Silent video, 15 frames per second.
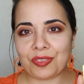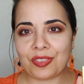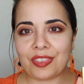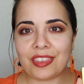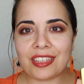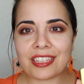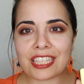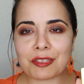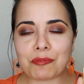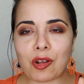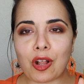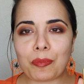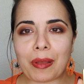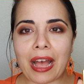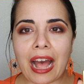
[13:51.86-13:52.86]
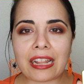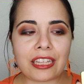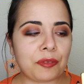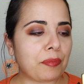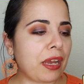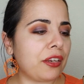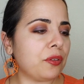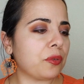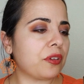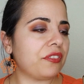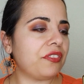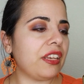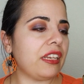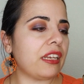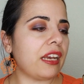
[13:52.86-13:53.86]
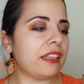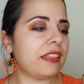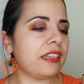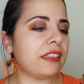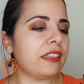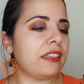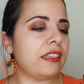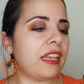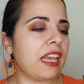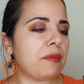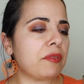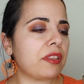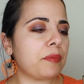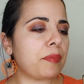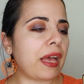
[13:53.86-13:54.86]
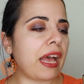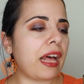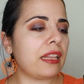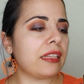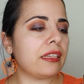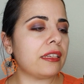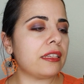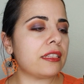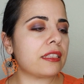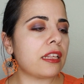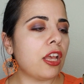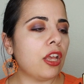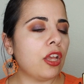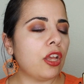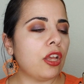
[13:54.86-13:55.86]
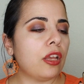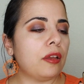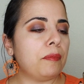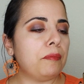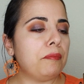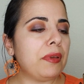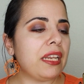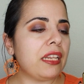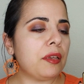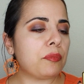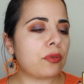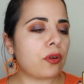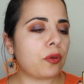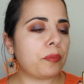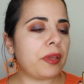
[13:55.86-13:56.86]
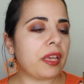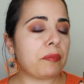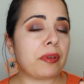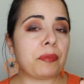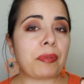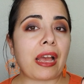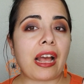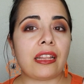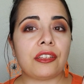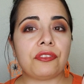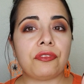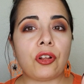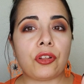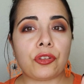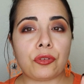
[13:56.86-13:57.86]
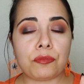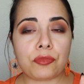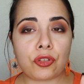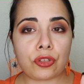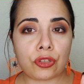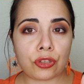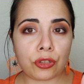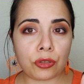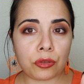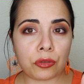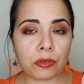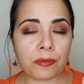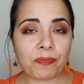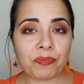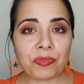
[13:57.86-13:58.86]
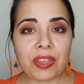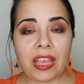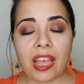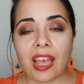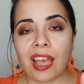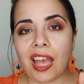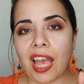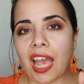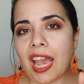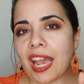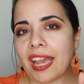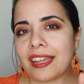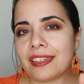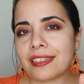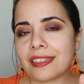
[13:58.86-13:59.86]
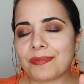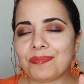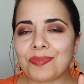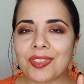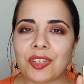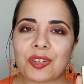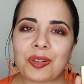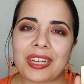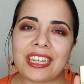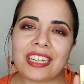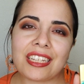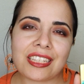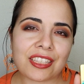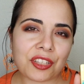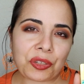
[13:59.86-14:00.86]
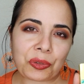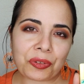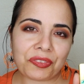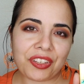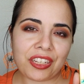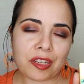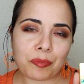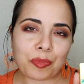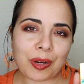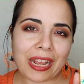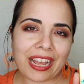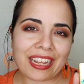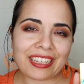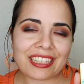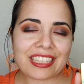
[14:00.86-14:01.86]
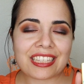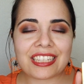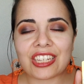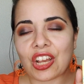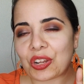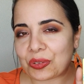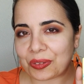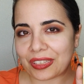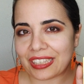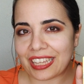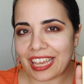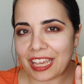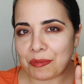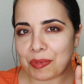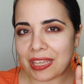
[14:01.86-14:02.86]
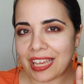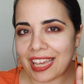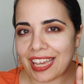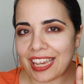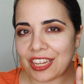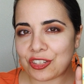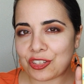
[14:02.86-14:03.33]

this small palette by Norvina. I think the name of the palette is Mini Pro Pigment Palette Volume 2, and you know, it is the Norvina brand. It's not really ABH,